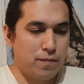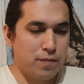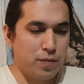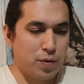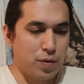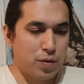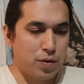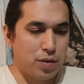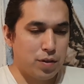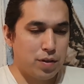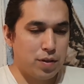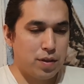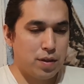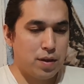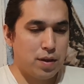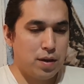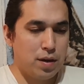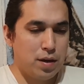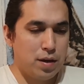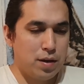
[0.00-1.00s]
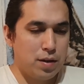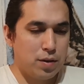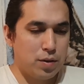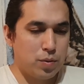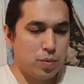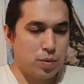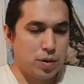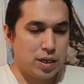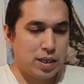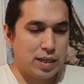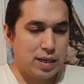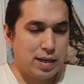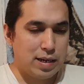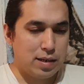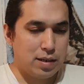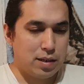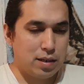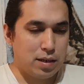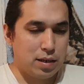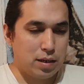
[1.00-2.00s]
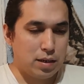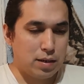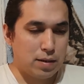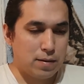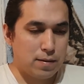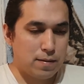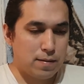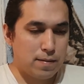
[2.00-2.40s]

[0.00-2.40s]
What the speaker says: 4th, 2018.